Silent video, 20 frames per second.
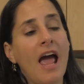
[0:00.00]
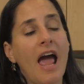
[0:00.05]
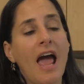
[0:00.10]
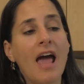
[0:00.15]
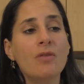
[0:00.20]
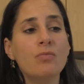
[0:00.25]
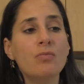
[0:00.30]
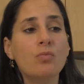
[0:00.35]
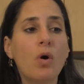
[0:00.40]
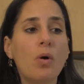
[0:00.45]

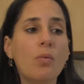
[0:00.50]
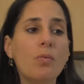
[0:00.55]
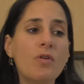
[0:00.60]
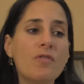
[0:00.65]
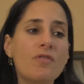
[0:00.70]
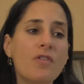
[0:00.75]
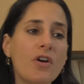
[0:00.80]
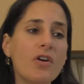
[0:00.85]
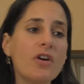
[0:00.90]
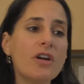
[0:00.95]
And what we
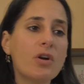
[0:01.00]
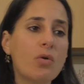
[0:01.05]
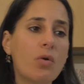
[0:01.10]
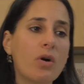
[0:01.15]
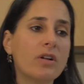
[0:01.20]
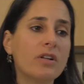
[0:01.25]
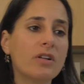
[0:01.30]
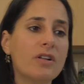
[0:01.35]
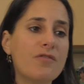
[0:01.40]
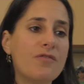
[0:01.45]
very
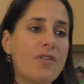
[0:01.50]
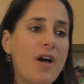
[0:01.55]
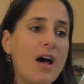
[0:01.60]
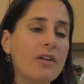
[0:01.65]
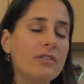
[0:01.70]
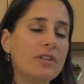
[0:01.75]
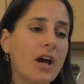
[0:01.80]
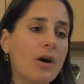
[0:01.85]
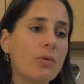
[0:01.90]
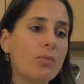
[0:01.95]
quickly
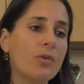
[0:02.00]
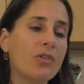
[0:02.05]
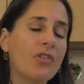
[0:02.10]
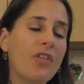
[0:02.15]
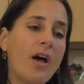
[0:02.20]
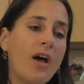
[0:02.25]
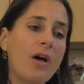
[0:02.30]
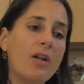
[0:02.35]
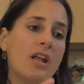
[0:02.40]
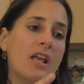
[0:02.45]
found out was
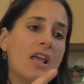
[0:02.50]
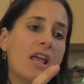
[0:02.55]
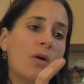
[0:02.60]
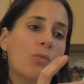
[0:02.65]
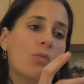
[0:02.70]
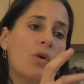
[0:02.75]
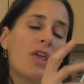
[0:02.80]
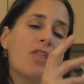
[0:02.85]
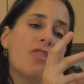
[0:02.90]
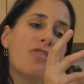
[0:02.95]
that
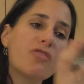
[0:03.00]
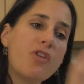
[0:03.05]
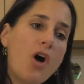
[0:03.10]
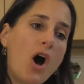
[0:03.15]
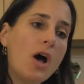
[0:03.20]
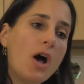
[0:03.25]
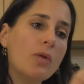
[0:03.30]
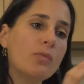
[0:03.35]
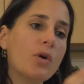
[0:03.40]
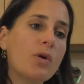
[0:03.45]
we
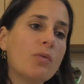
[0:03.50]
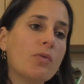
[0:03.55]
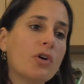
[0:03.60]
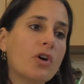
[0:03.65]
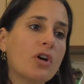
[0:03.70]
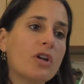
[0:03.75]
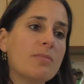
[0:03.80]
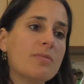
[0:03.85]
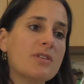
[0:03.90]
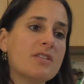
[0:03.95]
thought we were
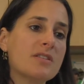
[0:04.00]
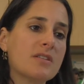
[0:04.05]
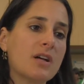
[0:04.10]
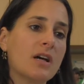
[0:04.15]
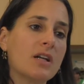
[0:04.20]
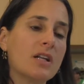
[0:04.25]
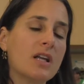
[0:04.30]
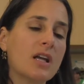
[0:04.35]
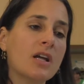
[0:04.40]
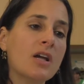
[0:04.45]
going to be
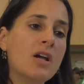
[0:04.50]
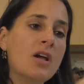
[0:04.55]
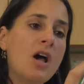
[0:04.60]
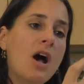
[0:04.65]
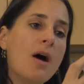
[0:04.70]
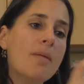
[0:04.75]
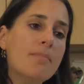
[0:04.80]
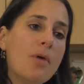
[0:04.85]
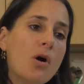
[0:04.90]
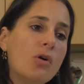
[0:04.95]
studying
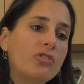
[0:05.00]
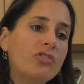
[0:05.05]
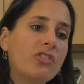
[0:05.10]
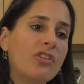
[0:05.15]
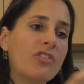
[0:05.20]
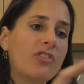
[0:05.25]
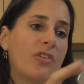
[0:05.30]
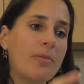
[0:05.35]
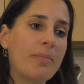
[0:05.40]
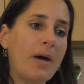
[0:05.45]

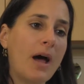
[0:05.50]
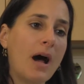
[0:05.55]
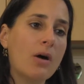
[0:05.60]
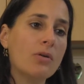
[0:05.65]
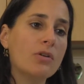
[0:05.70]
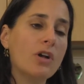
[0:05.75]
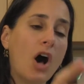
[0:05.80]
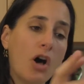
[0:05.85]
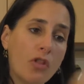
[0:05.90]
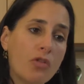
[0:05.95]
emotions
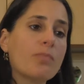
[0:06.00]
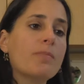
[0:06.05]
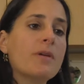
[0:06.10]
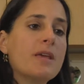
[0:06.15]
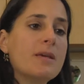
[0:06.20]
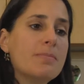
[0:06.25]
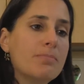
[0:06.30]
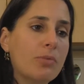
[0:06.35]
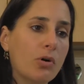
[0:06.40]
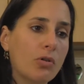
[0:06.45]
about other
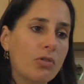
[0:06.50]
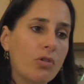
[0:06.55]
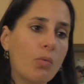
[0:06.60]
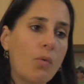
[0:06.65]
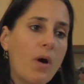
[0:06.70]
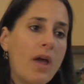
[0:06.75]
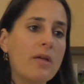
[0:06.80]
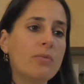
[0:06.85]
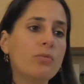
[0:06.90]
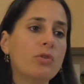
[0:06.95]
people, the
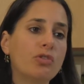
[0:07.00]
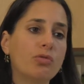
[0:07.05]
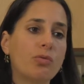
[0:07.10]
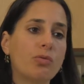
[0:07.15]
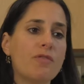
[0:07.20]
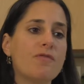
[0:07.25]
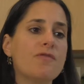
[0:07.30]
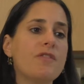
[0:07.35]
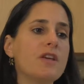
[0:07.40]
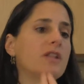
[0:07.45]
way in which
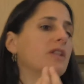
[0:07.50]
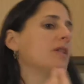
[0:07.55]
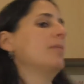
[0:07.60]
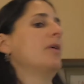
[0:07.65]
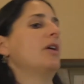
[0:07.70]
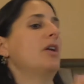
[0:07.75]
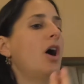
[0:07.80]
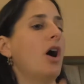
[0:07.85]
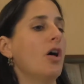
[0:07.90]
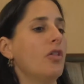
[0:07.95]
we feel
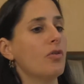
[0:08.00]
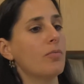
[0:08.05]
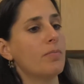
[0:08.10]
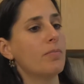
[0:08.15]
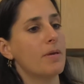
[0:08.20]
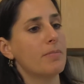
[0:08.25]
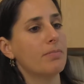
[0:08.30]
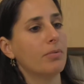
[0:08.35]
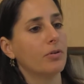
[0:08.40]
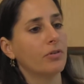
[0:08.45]
about other
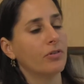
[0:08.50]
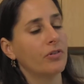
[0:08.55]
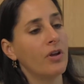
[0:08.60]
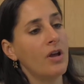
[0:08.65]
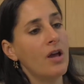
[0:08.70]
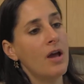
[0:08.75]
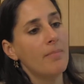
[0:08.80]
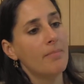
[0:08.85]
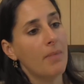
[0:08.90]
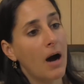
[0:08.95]
people's
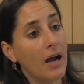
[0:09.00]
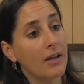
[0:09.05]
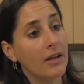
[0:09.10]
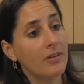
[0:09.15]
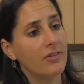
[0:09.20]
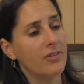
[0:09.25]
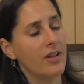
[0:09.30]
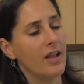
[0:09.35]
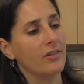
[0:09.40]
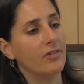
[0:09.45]
mind
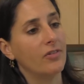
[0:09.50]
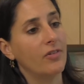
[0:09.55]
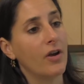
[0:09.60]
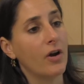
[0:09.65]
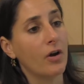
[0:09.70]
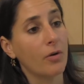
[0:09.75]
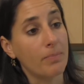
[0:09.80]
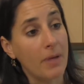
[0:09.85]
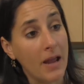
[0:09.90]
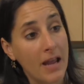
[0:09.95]
states,
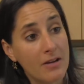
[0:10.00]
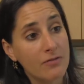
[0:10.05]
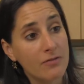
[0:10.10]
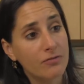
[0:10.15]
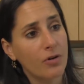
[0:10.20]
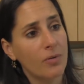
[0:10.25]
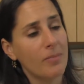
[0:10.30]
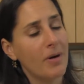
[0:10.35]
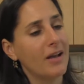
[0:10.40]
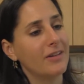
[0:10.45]
their
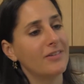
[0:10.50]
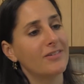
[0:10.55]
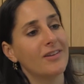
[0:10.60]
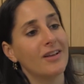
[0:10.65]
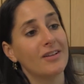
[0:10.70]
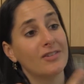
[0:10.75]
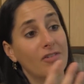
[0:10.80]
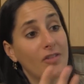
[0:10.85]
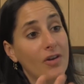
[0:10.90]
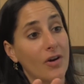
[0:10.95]
painful mind
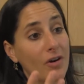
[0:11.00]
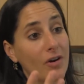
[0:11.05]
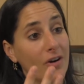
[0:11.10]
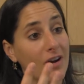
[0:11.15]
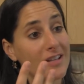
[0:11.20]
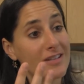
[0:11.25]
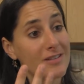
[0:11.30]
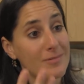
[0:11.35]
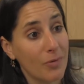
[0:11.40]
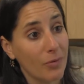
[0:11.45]
states, their
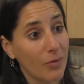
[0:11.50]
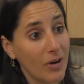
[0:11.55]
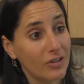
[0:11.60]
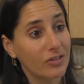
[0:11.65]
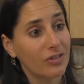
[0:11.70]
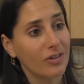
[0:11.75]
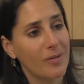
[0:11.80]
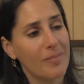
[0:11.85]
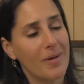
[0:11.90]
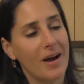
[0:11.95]

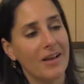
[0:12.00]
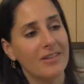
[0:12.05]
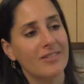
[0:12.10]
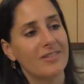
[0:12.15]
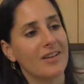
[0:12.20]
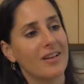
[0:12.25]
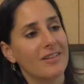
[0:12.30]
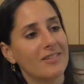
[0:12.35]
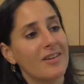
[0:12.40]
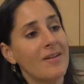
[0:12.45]
inspirational mind
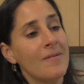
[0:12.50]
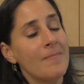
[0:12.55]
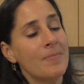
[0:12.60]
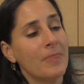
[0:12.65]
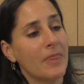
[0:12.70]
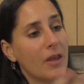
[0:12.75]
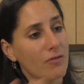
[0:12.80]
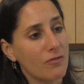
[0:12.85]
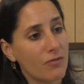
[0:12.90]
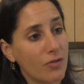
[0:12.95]
states,
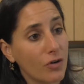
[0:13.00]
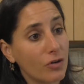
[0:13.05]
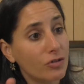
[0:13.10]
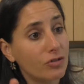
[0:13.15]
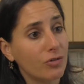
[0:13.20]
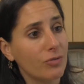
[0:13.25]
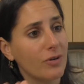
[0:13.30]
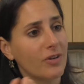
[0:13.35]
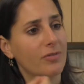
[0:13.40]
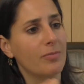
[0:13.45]
their
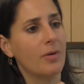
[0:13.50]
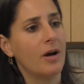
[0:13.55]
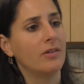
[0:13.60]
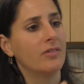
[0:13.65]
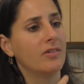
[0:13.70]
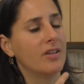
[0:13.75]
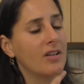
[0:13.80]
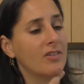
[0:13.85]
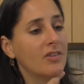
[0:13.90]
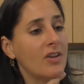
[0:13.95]
virtuous mind
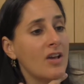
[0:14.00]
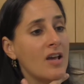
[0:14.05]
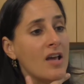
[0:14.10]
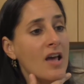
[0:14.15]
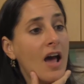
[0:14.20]
states.